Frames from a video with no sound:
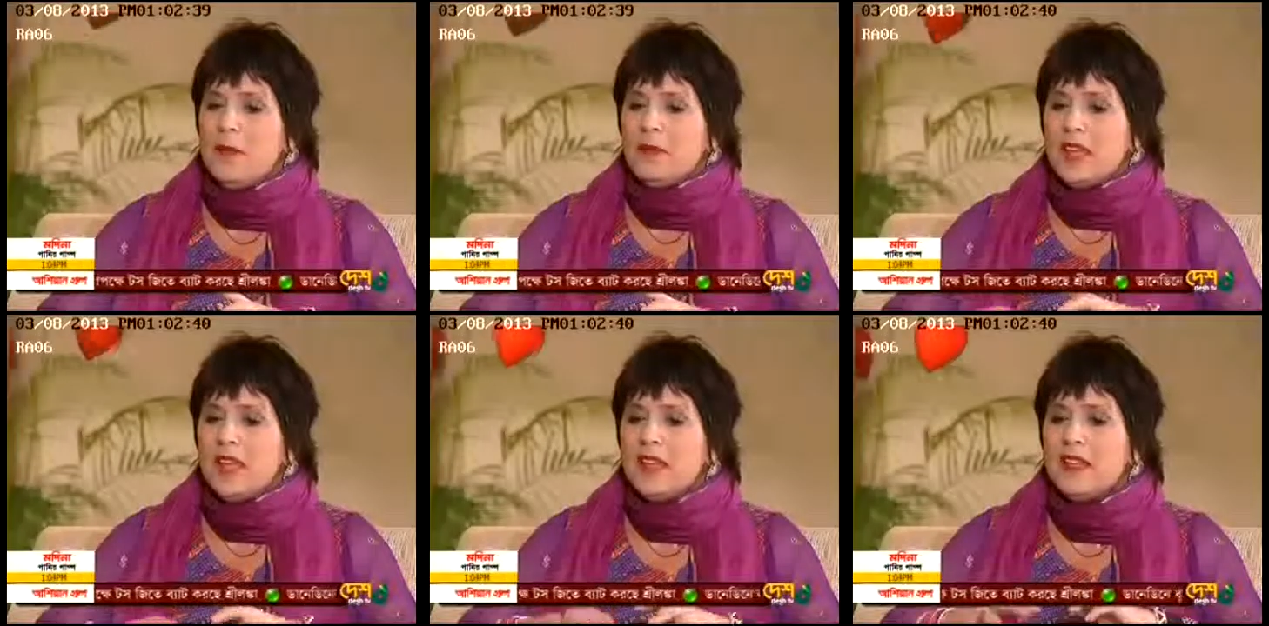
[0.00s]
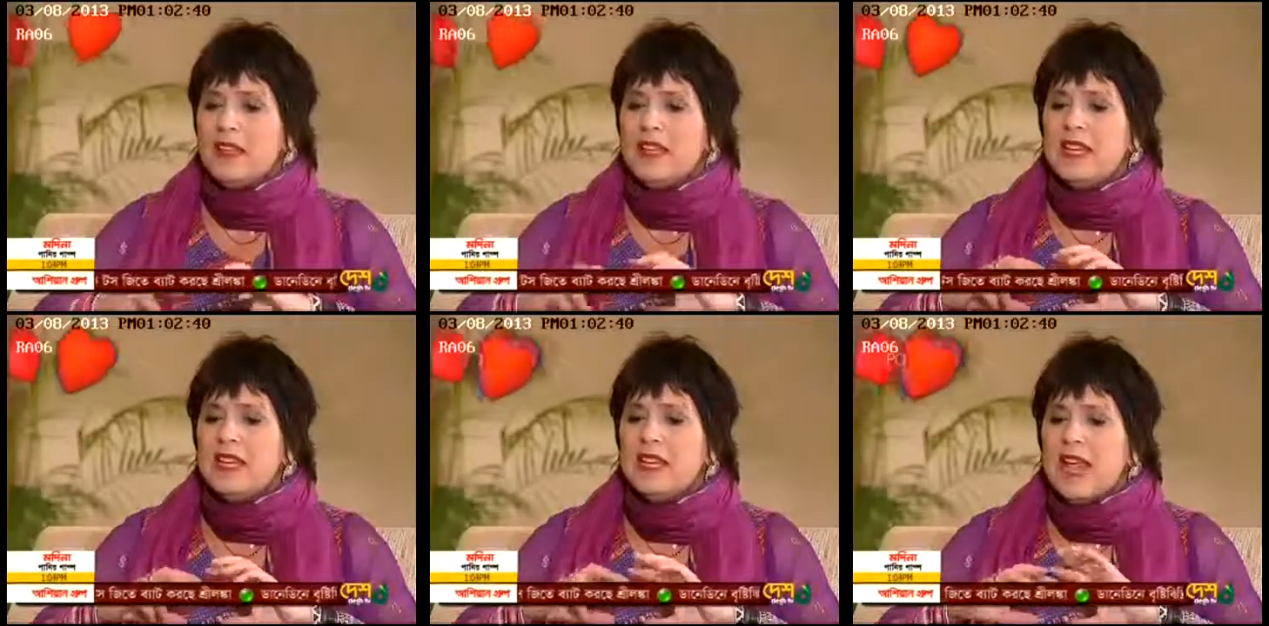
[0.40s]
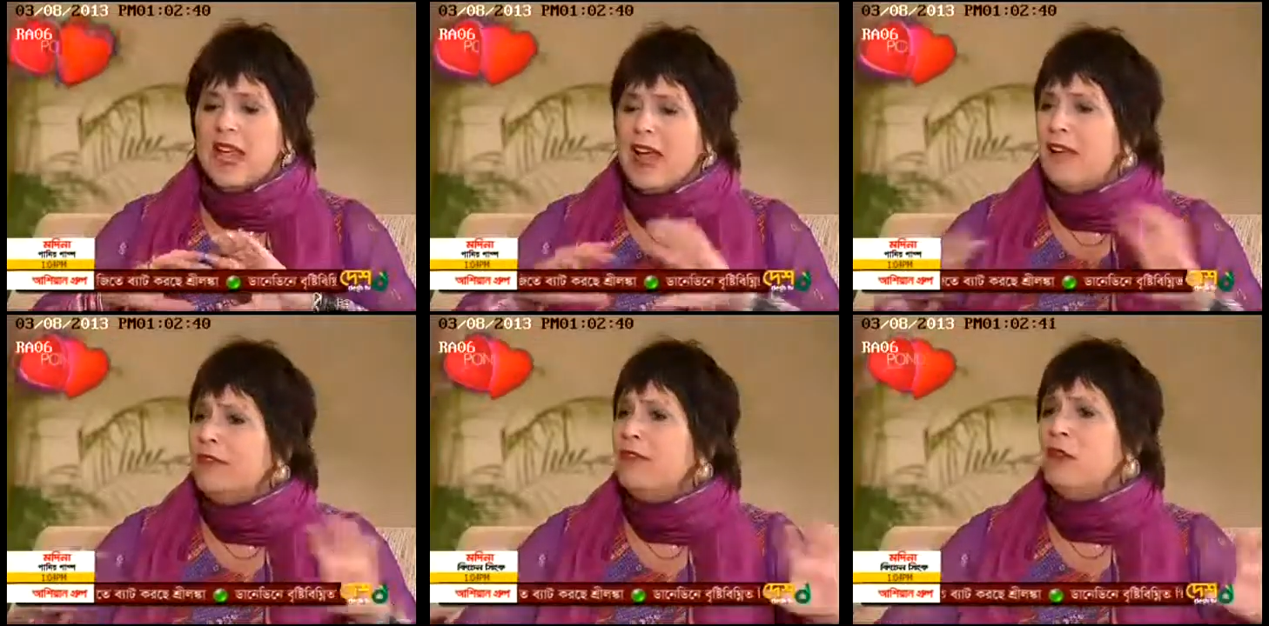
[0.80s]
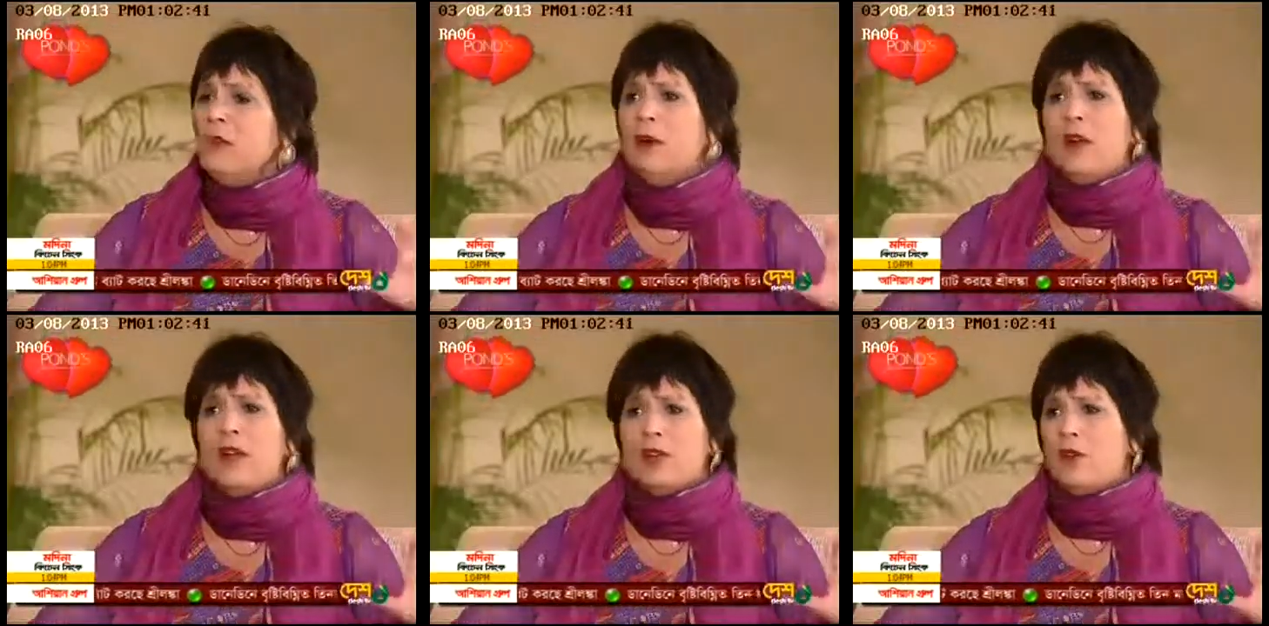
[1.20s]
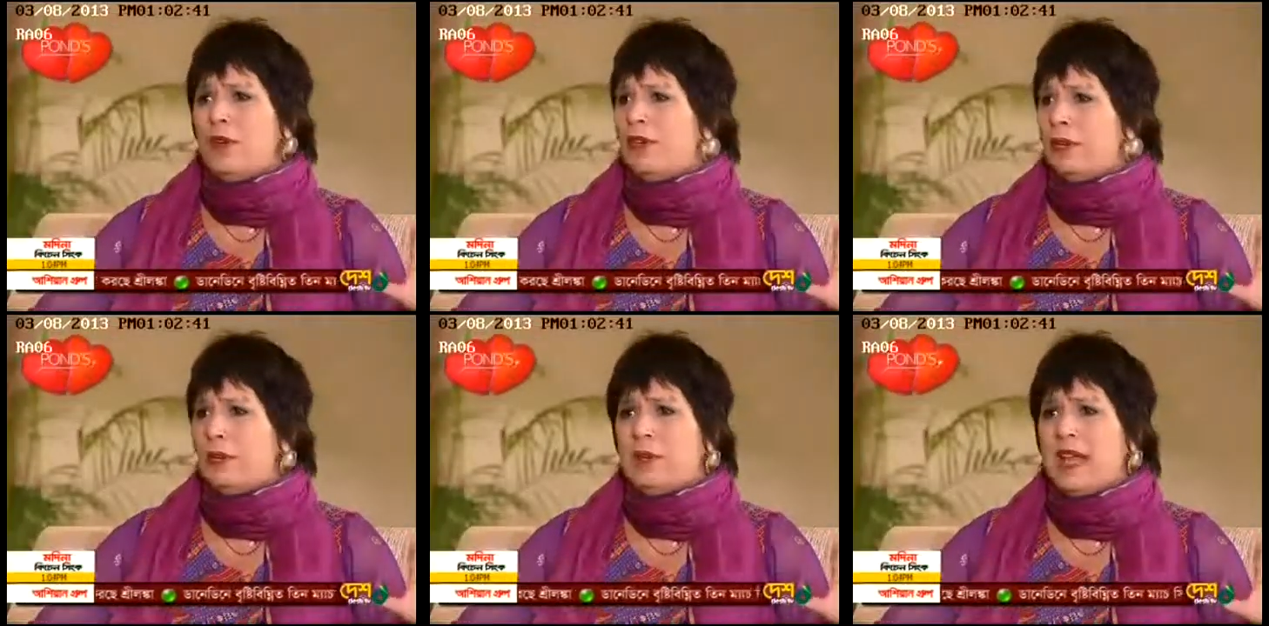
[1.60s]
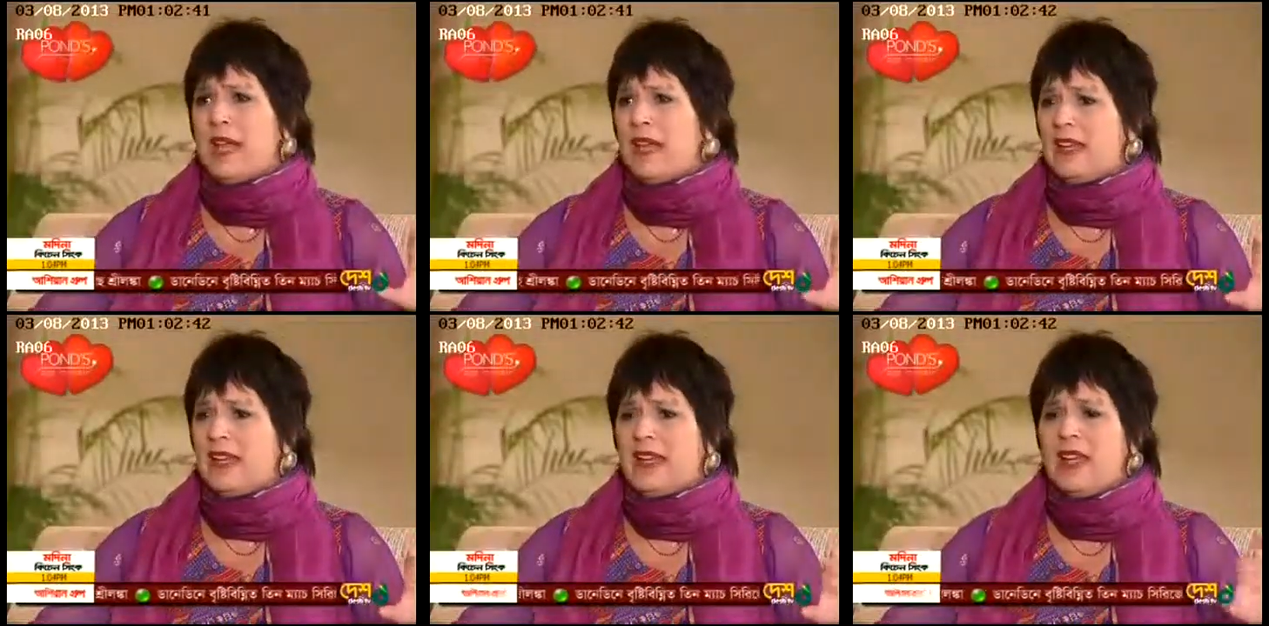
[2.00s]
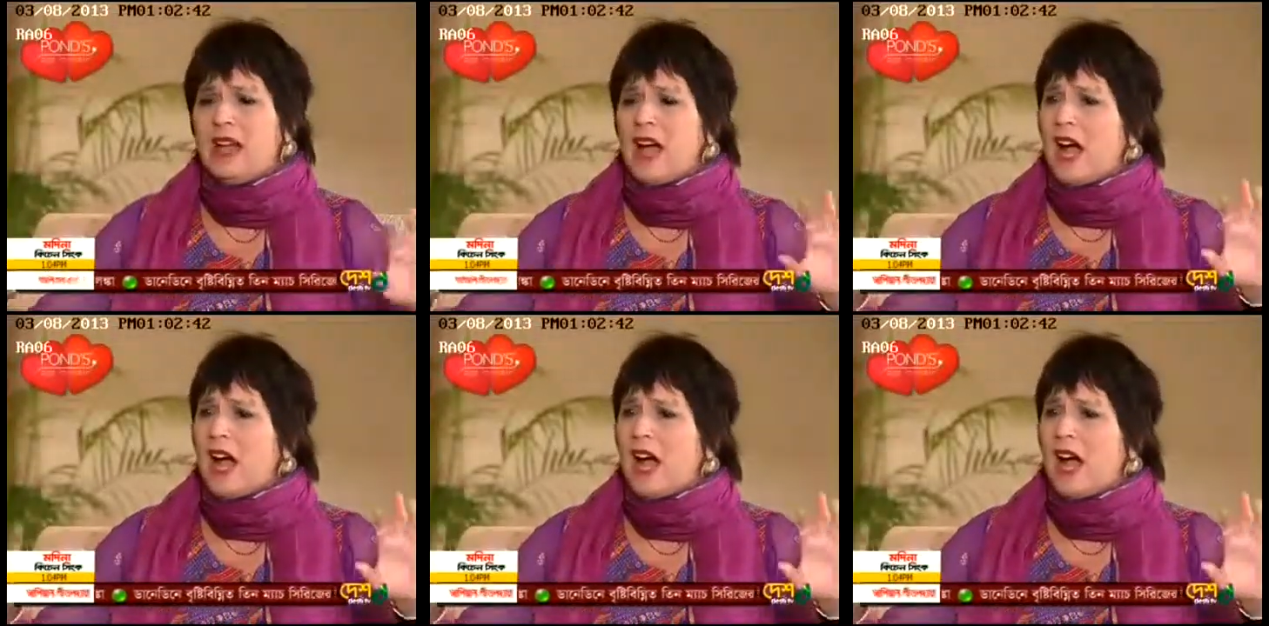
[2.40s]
And I think everywhere I go on the planet,